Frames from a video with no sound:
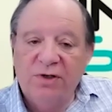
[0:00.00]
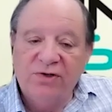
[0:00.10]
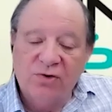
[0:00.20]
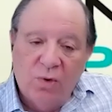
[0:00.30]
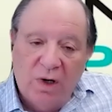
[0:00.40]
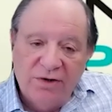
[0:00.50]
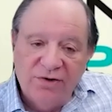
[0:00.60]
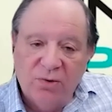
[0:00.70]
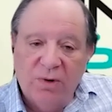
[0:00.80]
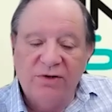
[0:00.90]
This is why it's
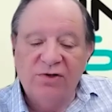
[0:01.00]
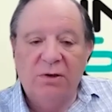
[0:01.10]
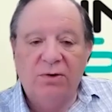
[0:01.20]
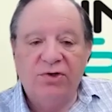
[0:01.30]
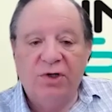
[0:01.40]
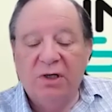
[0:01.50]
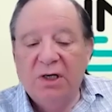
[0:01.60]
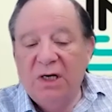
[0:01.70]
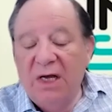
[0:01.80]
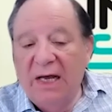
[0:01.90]
the right solution,
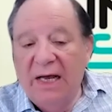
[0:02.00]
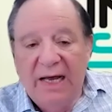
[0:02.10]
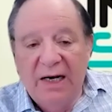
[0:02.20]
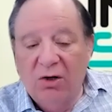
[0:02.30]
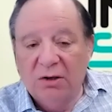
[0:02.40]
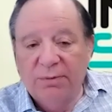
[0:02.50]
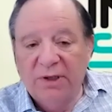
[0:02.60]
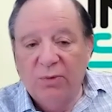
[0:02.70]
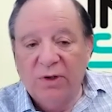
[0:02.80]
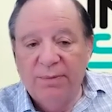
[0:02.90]
and
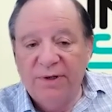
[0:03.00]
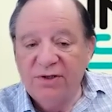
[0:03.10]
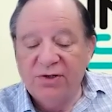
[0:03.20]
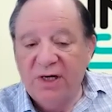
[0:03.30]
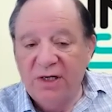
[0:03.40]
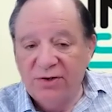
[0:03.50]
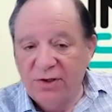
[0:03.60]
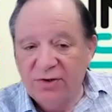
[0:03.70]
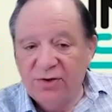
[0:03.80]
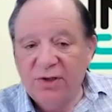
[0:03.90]
ultimately what the business case
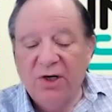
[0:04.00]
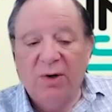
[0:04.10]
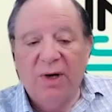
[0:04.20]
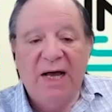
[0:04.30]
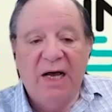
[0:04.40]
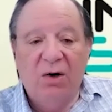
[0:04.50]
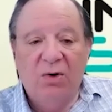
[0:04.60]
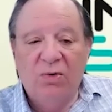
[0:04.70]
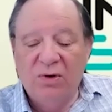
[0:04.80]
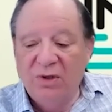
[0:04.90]
is.
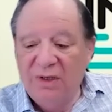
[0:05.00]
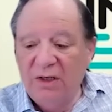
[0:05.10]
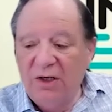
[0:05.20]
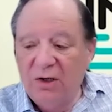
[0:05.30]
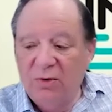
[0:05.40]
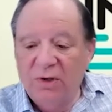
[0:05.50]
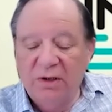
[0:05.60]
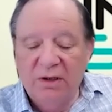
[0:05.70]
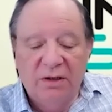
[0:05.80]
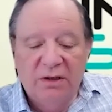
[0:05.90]
How
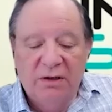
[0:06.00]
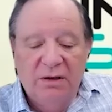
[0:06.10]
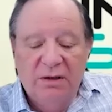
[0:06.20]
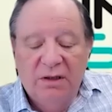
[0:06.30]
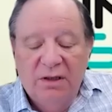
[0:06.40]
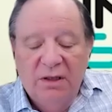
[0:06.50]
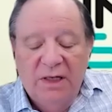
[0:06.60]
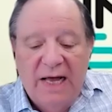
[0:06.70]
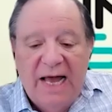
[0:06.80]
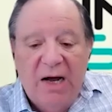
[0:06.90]

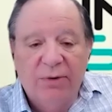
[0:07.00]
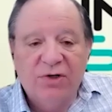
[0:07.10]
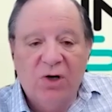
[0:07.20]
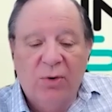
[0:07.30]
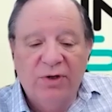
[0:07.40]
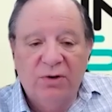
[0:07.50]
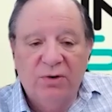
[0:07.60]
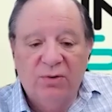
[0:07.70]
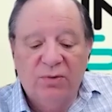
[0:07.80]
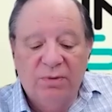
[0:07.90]
it's going
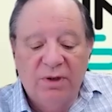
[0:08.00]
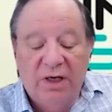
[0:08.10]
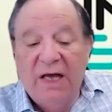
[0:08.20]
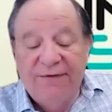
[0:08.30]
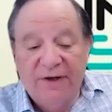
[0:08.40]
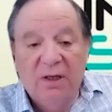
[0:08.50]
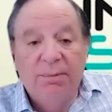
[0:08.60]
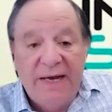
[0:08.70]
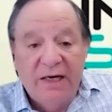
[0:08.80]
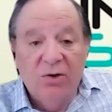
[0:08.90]
to, if it'll
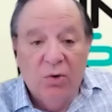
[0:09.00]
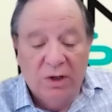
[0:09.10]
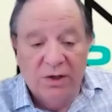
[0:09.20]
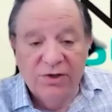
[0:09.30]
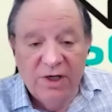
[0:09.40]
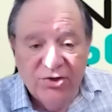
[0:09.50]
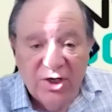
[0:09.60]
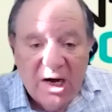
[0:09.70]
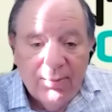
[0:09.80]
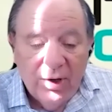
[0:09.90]
make an organization
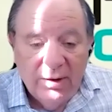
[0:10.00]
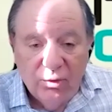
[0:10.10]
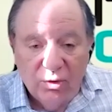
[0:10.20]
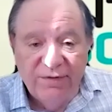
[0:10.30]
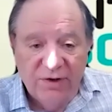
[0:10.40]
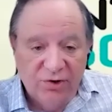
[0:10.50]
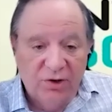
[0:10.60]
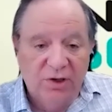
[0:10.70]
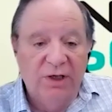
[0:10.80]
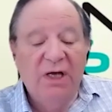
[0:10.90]
operate more
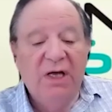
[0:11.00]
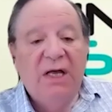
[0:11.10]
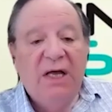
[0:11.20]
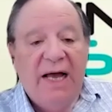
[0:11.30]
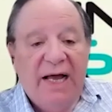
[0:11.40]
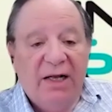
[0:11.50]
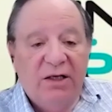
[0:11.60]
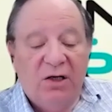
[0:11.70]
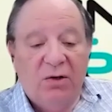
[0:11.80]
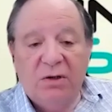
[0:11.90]
efficiently,
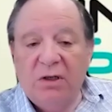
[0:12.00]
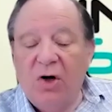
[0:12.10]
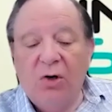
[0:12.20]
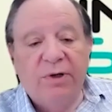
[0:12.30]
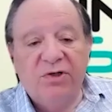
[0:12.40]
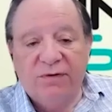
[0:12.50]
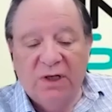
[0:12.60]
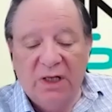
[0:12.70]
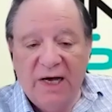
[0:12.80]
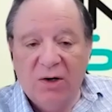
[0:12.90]
and a whole bunch of
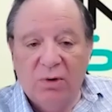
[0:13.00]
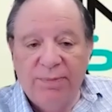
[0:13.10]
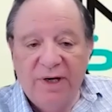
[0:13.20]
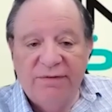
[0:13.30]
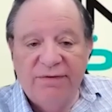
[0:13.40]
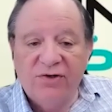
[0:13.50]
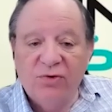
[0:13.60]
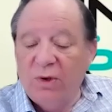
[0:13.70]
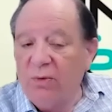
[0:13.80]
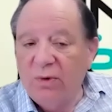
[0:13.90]
collateral benefits,
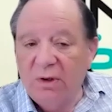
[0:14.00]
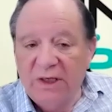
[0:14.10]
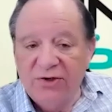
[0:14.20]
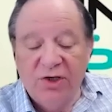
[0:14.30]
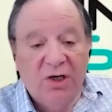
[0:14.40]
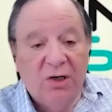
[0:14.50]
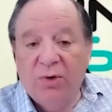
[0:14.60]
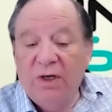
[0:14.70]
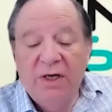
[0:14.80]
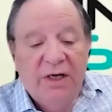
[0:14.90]
we'll let you know.
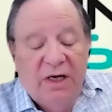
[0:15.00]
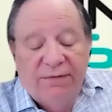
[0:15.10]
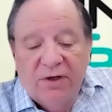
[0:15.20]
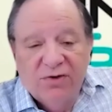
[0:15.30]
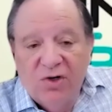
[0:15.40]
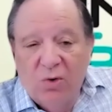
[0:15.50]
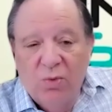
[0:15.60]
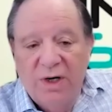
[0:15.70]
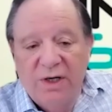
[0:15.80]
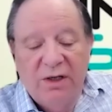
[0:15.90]
If there's no
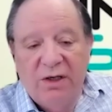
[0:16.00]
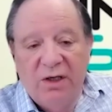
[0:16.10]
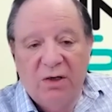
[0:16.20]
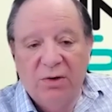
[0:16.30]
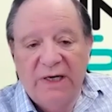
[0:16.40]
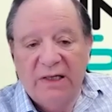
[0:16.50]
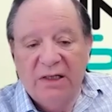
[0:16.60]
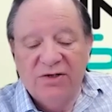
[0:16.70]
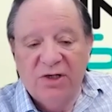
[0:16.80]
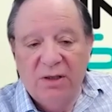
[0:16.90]
way, that
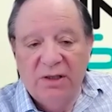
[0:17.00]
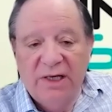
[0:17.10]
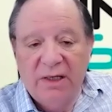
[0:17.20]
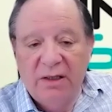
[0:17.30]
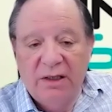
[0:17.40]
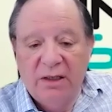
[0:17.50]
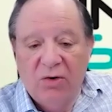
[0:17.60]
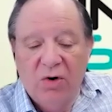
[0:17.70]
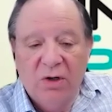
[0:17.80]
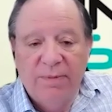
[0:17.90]

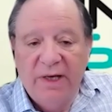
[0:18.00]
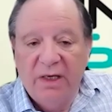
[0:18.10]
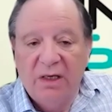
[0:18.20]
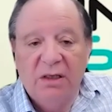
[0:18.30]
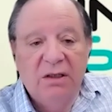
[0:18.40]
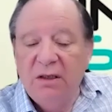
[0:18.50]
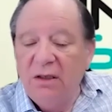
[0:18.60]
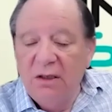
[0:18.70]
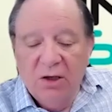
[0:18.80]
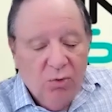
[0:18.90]
automating
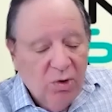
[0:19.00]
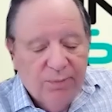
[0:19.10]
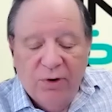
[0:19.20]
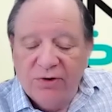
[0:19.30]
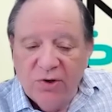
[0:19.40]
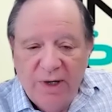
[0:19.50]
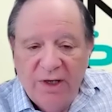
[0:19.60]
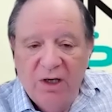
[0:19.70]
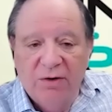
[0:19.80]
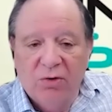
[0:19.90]
QuickBooks or
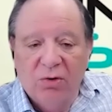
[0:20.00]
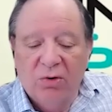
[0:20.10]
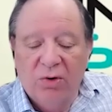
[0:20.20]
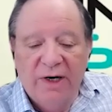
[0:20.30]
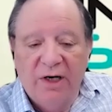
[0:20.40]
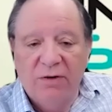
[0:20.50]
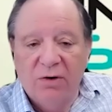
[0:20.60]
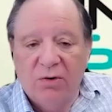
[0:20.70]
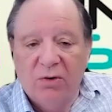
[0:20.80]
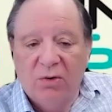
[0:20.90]
any
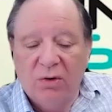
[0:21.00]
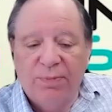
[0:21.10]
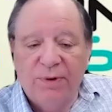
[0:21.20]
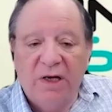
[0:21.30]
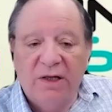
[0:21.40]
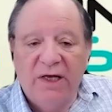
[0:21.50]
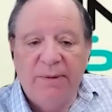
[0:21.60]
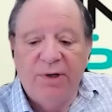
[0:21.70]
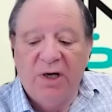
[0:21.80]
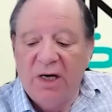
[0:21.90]
other or applying the
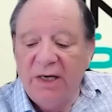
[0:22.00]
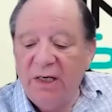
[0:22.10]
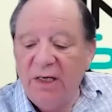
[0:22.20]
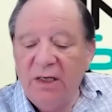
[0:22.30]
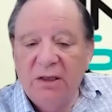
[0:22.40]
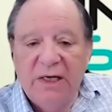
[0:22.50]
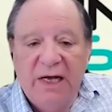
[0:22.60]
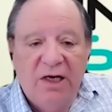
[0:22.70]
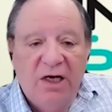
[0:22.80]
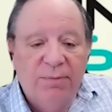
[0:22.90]
API to
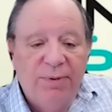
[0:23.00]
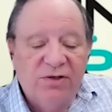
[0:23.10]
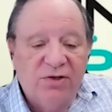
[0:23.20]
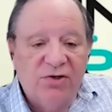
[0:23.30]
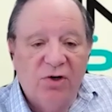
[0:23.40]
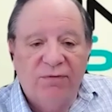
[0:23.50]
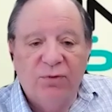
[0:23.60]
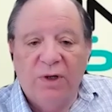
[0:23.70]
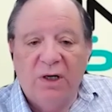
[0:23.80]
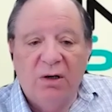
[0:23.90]
any other piece of
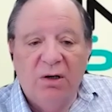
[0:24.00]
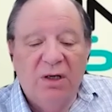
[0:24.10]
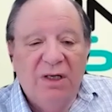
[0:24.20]
software,